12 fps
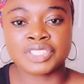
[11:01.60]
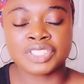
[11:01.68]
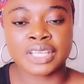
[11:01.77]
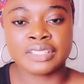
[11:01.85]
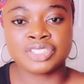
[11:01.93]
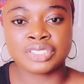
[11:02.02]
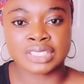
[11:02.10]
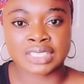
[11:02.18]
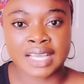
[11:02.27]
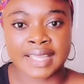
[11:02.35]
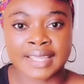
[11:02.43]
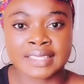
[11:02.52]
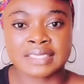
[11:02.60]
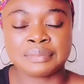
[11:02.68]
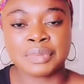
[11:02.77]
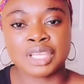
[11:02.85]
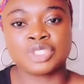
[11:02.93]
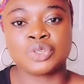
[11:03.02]
or change your diet,
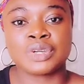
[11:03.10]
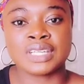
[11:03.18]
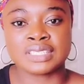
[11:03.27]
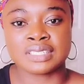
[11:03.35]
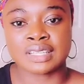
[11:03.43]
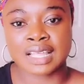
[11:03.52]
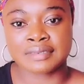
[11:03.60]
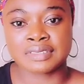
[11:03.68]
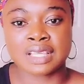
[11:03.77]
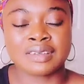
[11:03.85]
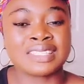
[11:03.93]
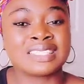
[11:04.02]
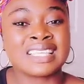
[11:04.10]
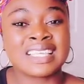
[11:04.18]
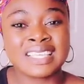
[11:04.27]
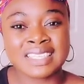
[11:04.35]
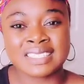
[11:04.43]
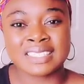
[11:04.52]
make sure it is a lifestyle. It's
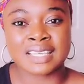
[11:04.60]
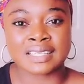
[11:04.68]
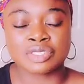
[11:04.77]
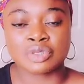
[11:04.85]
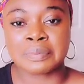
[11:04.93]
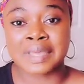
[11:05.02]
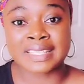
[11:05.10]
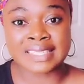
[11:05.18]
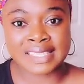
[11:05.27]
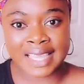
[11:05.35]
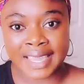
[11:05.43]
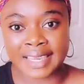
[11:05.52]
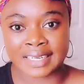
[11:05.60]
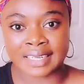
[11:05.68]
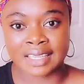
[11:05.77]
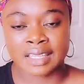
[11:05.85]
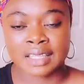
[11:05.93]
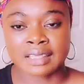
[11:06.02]
easier to
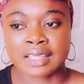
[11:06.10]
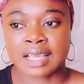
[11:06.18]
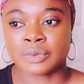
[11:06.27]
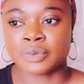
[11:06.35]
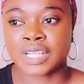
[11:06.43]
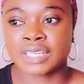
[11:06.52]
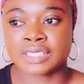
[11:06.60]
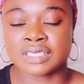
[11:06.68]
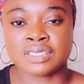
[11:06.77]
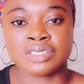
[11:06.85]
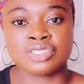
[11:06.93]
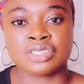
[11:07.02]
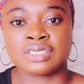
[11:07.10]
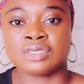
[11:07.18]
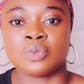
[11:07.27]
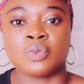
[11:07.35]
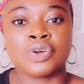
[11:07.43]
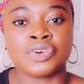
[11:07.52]
maintain than when it is
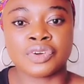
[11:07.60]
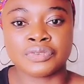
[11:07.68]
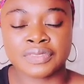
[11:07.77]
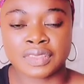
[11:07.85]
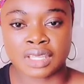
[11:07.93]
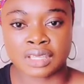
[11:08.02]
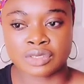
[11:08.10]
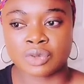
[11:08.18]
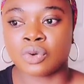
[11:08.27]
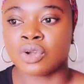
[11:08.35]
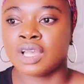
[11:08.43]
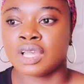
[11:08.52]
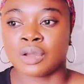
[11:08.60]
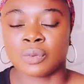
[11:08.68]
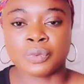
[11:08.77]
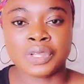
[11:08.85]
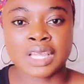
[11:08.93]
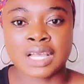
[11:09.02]
just a one-off thing. So
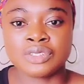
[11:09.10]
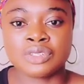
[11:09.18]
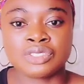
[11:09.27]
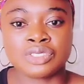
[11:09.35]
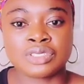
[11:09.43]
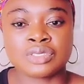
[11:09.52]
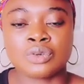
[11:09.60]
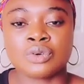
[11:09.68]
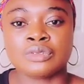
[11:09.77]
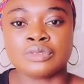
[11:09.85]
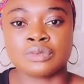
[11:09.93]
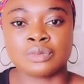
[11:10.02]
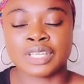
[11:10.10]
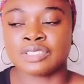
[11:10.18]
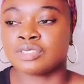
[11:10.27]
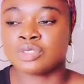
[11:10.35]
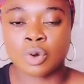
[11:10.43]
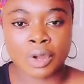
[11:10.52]
we are not just going to, we are
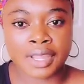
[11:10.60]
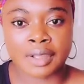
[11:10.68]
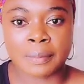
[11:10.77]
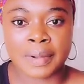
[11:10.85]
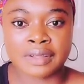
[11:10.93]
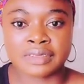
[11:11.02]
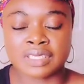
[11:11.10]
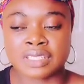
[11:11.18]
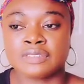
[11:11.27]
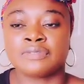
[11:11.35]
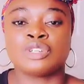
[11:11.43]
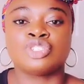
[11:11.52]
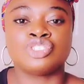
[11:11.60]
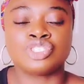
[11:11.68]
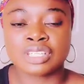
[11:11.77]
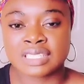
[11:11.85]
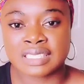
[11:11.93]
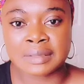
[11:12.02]
not talking about this for
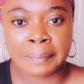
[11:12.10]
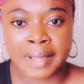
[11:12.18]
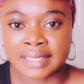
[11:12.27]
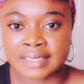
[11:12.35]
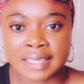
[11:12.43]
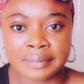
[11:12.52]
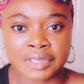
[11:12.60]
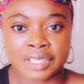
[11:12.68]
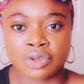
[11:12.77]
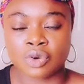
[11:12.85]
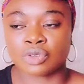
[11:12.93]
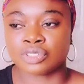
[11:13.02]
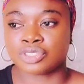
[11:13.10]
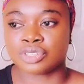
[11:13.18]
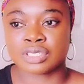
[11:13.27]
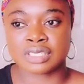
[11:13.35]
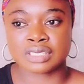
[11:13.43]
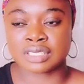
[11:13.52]
just the pandemic or
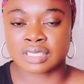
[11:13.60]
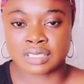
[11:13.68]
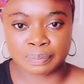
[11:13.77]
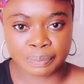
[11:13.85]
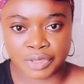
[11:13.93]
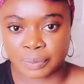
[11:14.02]
just the